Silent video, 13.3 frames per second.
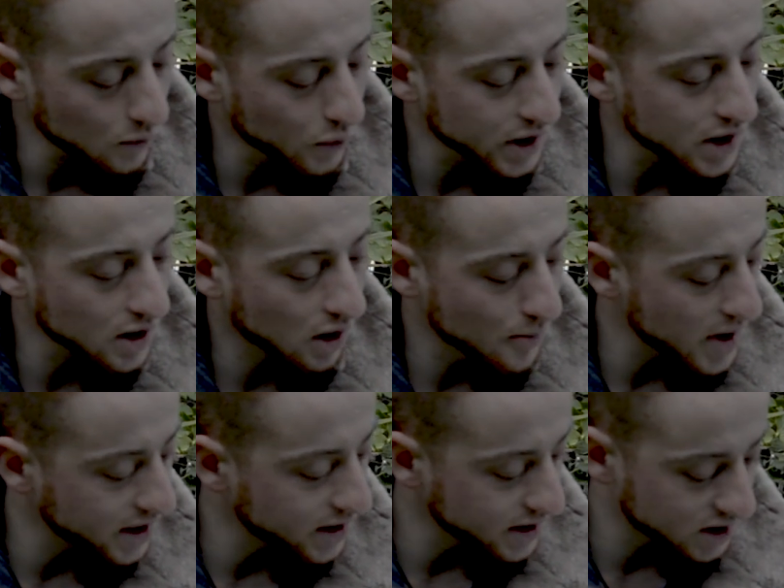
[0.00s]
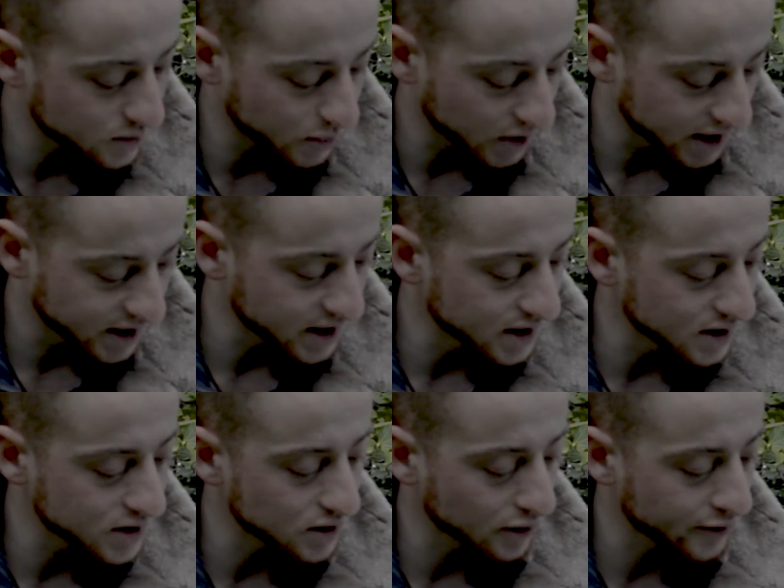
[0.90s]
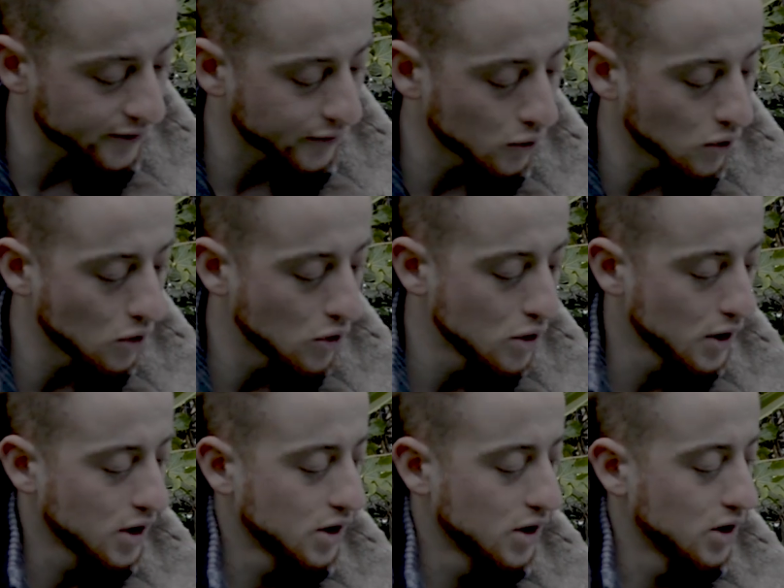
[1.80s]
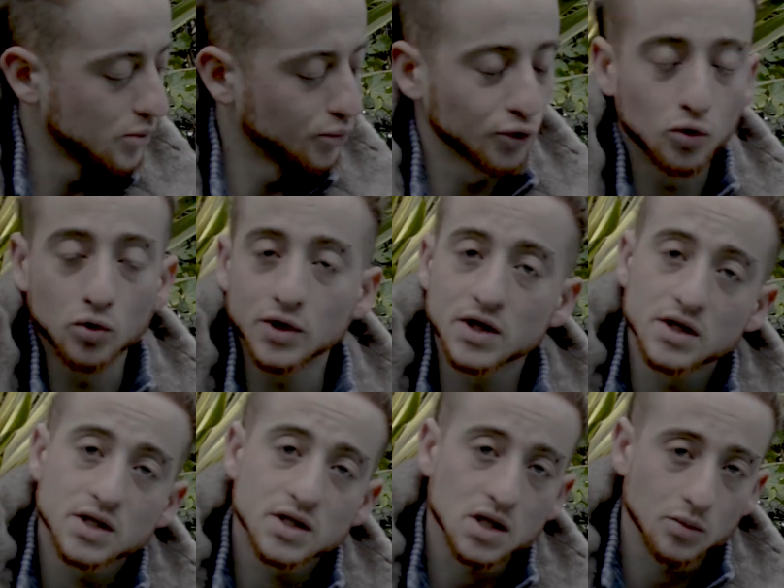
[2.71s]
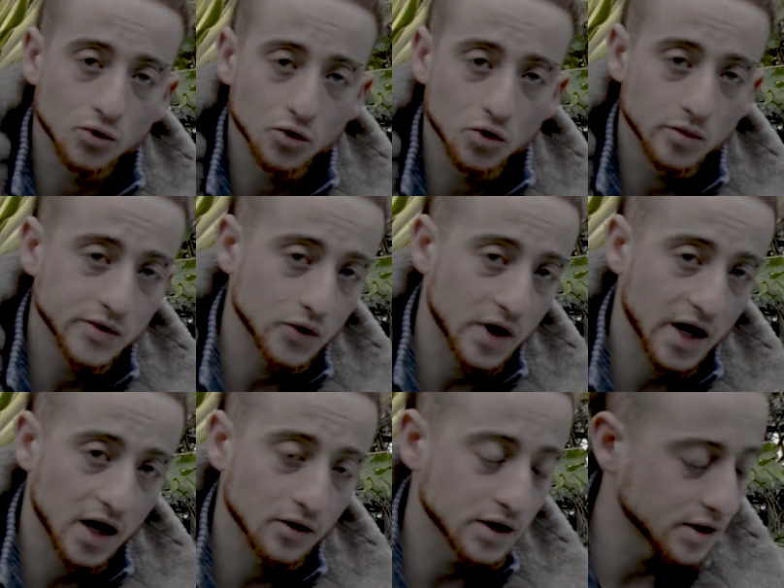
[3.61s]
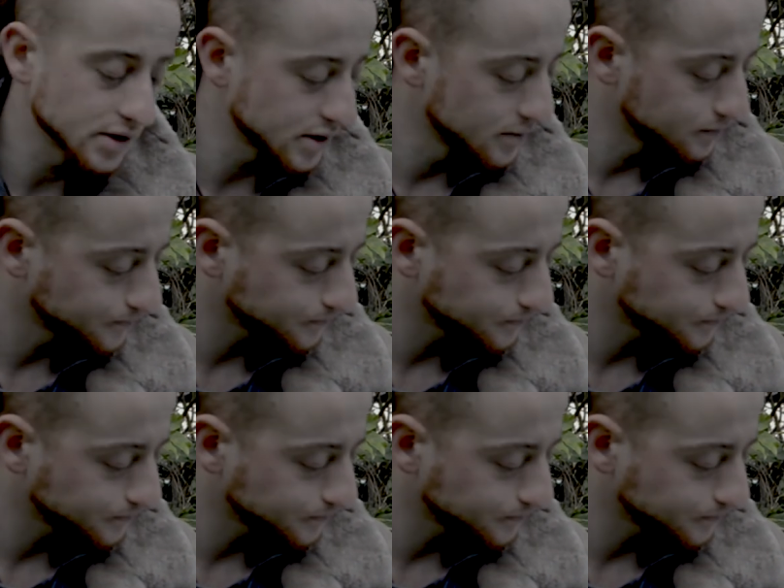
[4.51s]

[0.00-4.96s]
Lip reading: we are mainly split into 4 broad subgroups or areas.